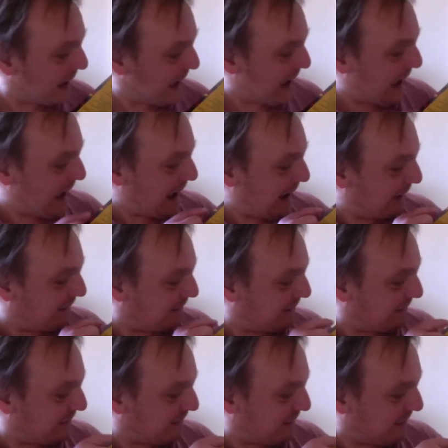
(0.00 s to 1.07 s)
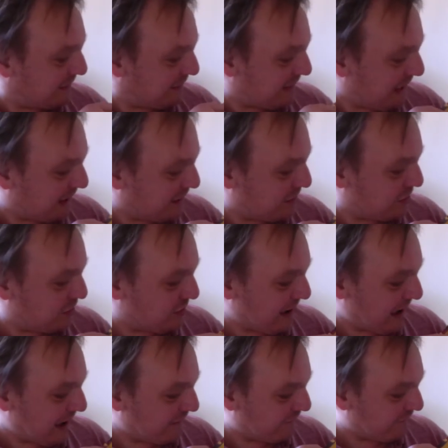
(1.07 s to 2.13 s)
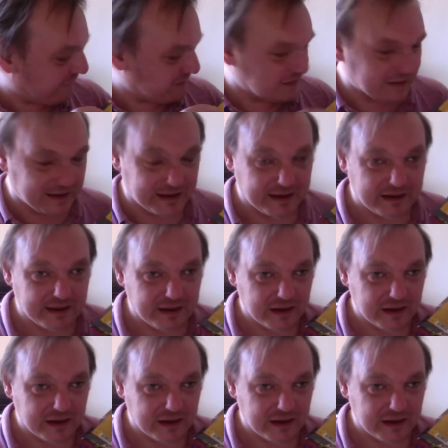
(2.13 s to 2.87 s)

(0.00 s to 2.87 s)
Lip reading: And then you have the